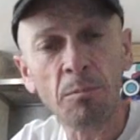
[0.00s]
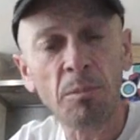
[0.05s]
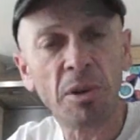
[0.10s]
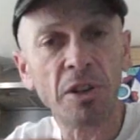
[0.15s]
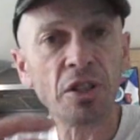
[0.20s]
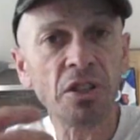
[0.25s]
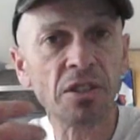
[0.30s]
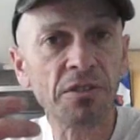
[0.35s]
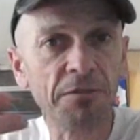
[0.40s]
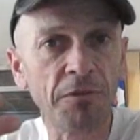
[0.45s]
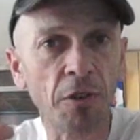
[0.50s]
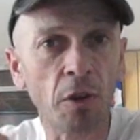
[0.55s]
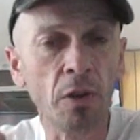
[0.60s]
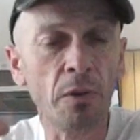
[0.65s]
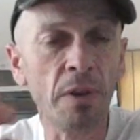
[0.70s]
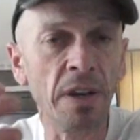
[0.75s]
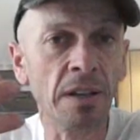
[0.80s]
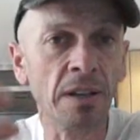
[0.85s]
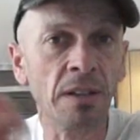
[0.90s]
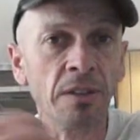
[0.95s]
by just
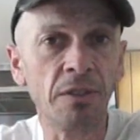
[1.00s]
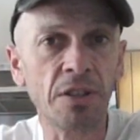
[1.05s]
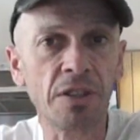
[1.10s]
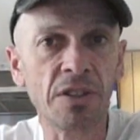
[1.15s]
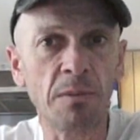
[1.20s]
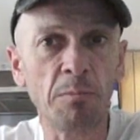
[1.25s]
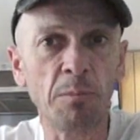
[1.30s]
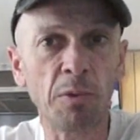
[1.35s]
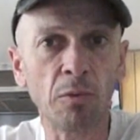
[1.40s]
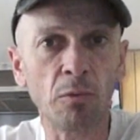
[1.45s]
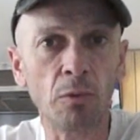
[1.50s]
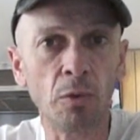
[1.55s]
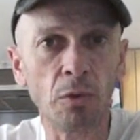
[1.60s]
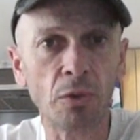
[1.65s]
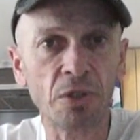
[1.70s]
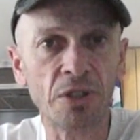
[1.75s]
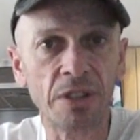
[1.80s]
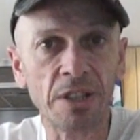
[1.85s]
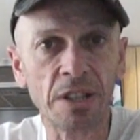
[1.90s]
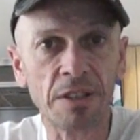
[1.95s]
following the simple
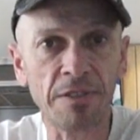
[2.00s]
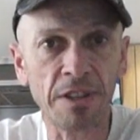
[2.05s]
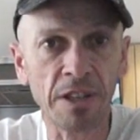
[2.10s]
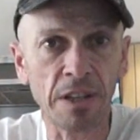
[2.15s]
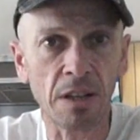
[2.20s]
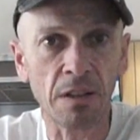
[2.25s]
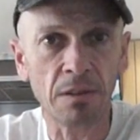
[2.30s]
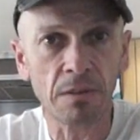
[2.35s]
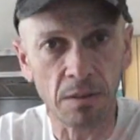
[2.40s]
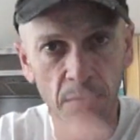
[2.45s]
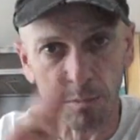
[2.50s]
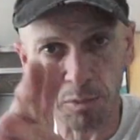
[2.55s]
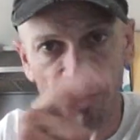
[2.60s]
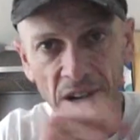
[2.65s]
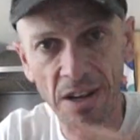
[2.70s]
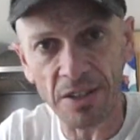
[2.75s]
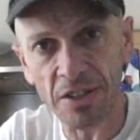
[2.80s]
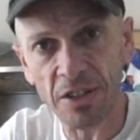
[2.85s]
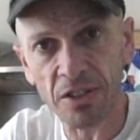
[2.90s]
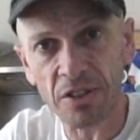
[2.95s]
rules in this video.
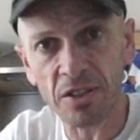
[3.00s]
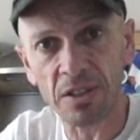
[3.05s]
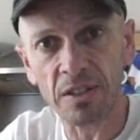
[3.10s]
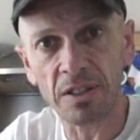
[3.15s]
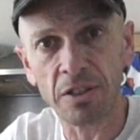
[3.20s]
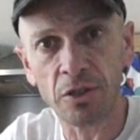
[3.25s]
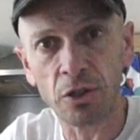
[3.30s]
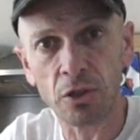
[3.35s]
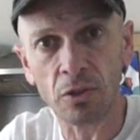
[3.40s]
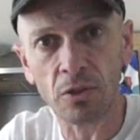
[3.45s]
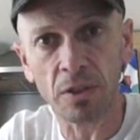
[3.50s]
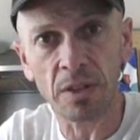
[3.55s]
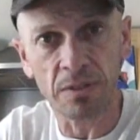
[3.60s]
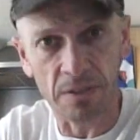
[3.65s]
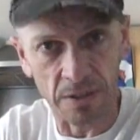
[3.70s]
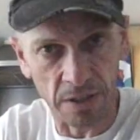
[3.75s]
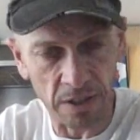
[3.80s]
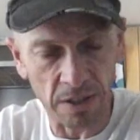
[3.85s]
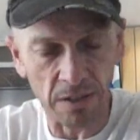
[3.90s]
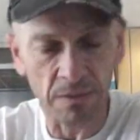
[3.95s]
Practice and enjoy.
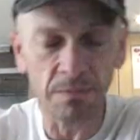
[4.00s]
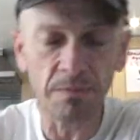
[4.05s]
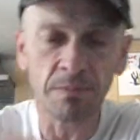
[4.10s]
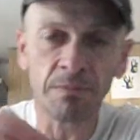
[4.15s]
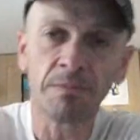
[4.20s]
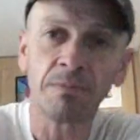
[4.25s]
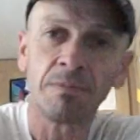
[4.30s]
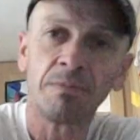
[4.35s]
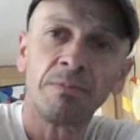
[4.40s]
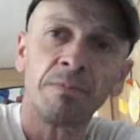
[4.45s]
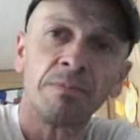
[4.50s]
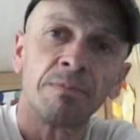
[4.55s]
Thank you.